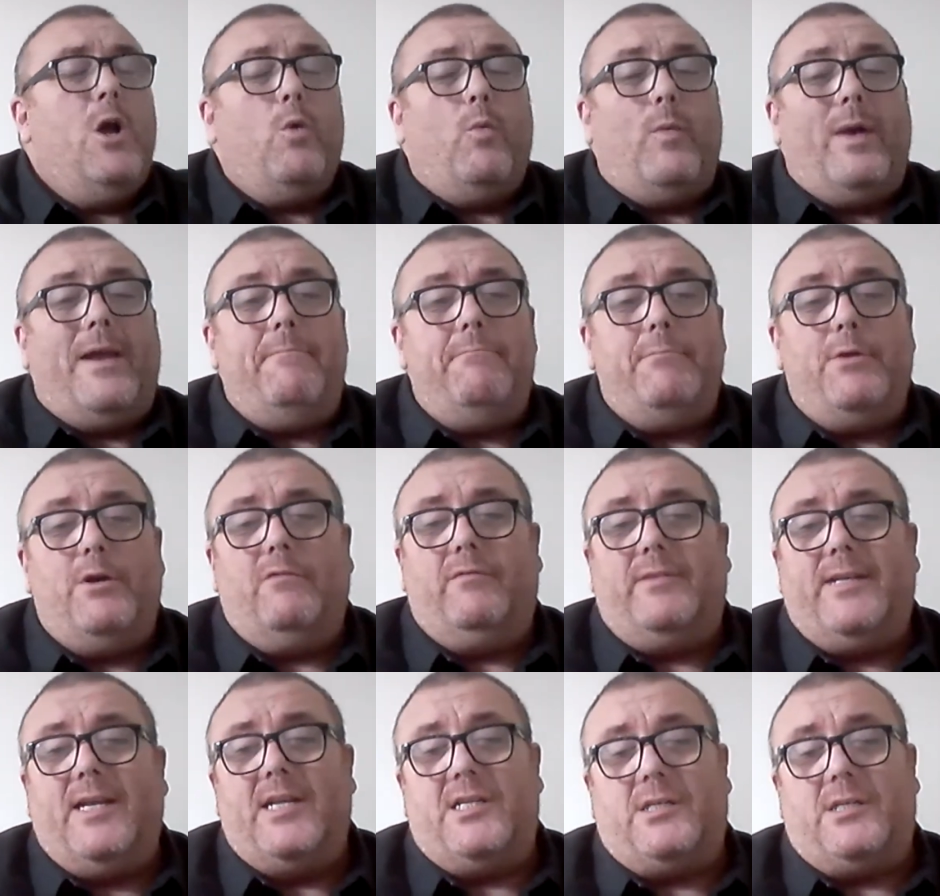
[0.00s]
We
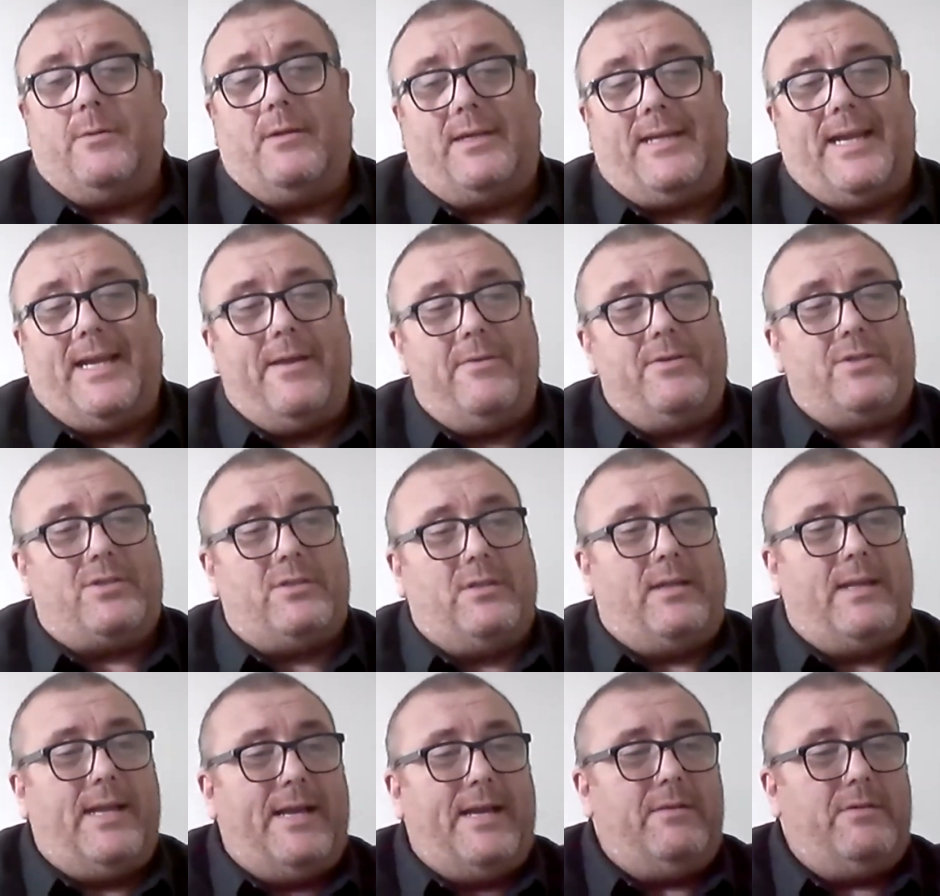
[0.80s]
moved into a
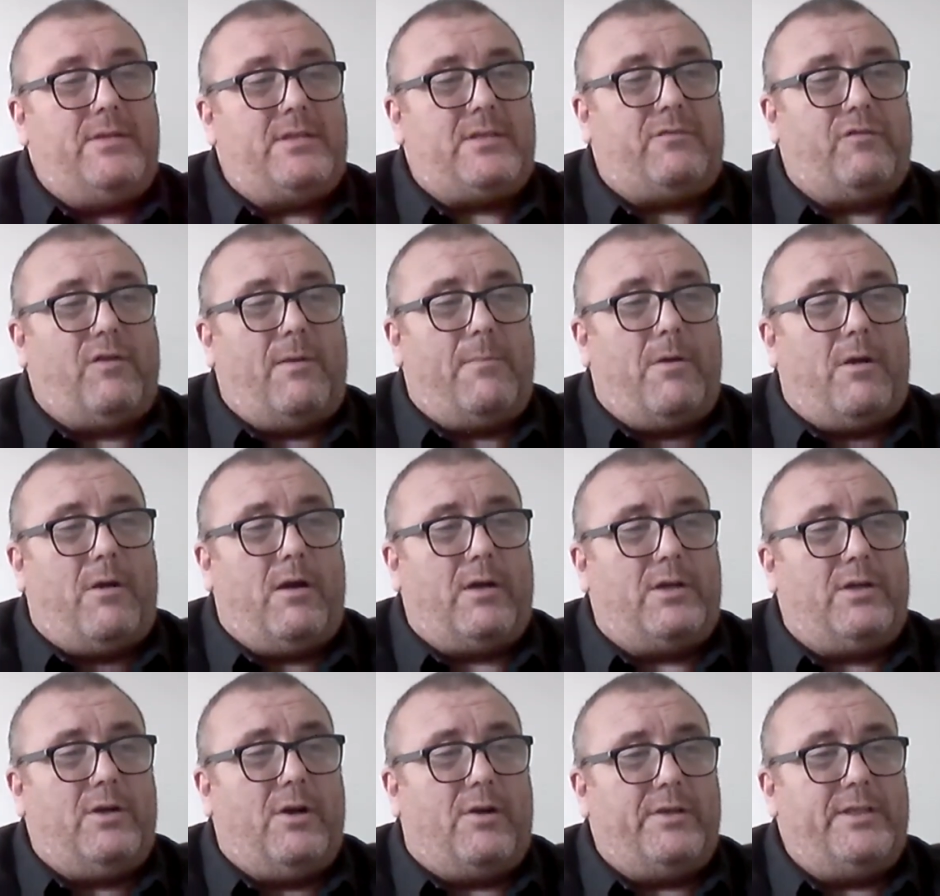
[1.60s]
council house from
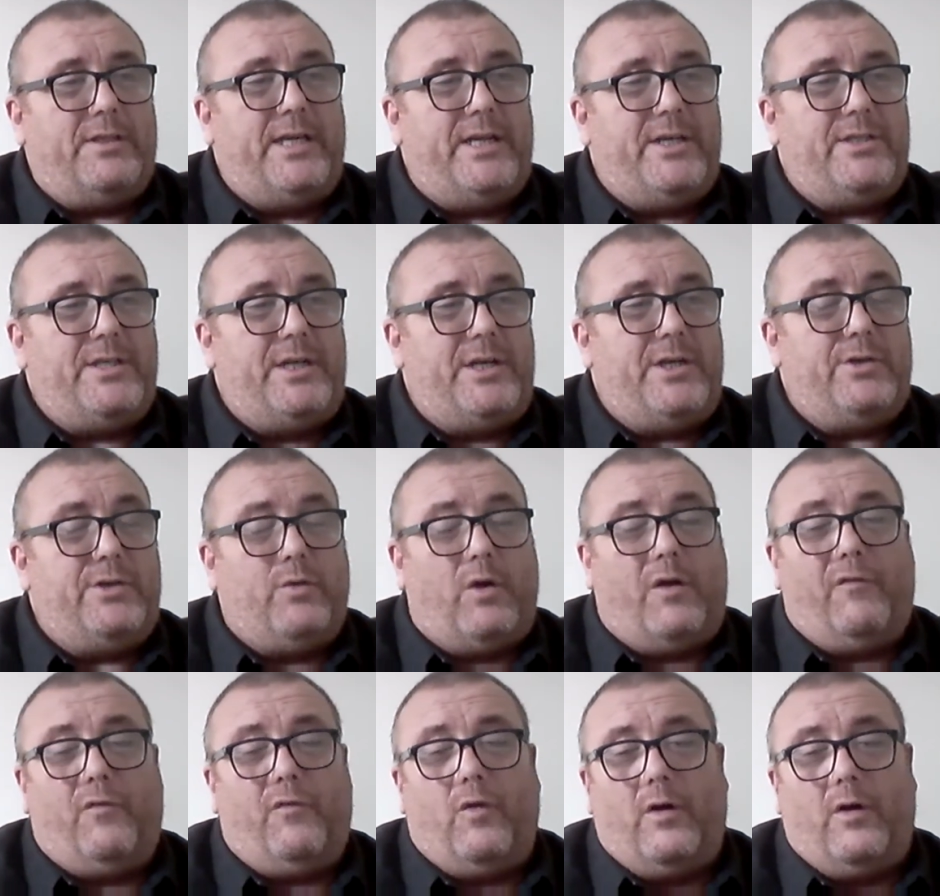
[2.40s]
our cottage in
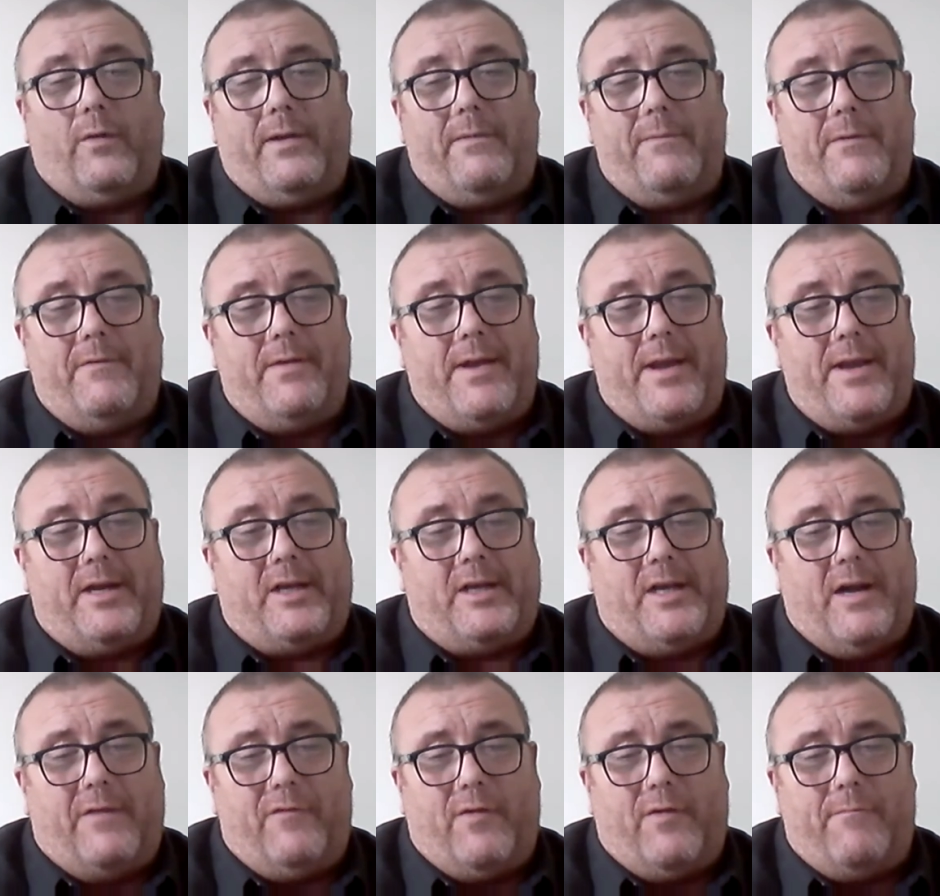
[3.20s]
Joyford. We moved into
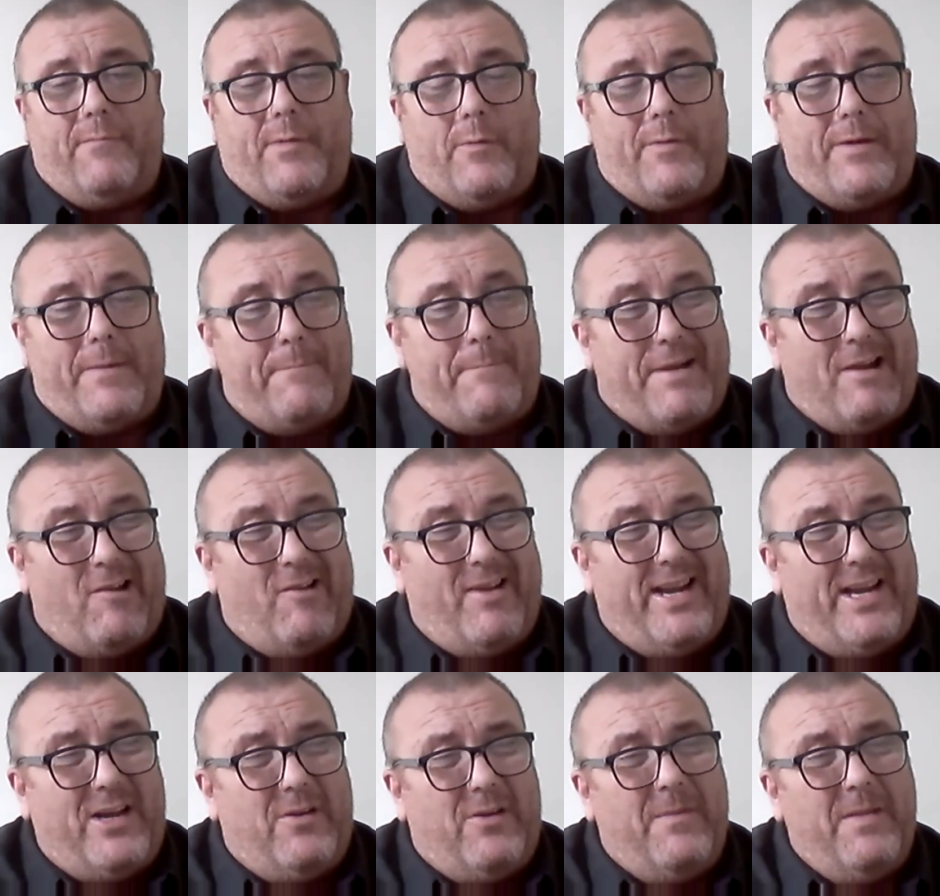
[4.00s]
Covern Road in
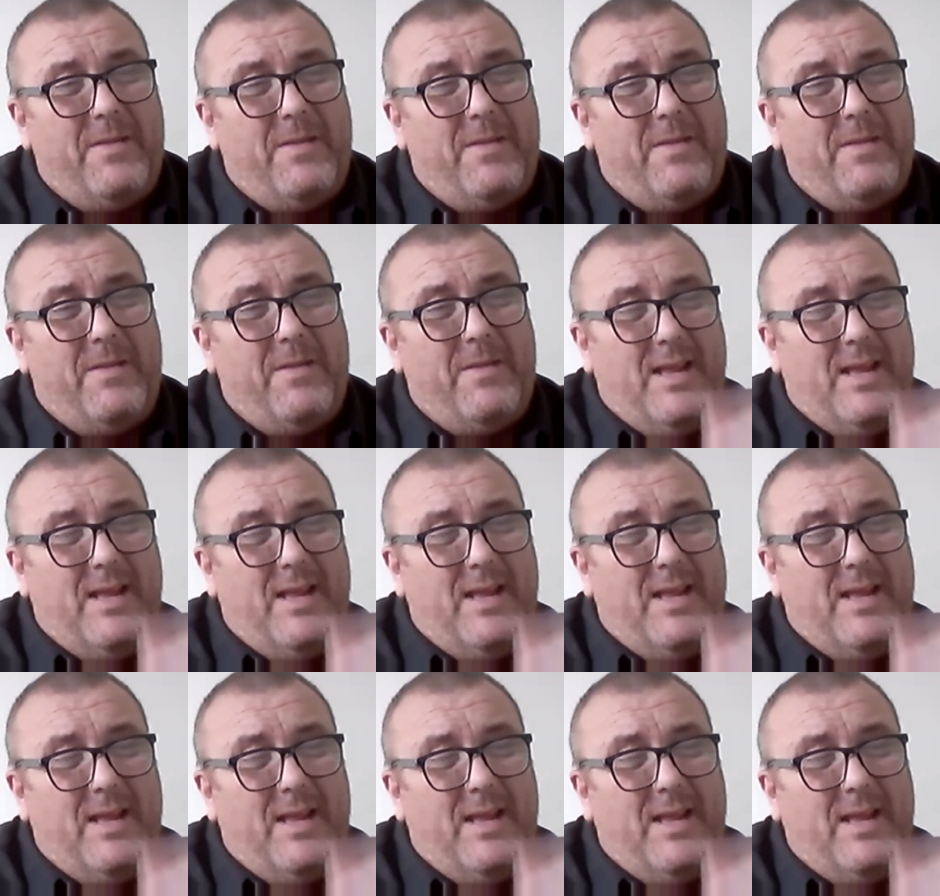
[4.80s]
Berry Hill,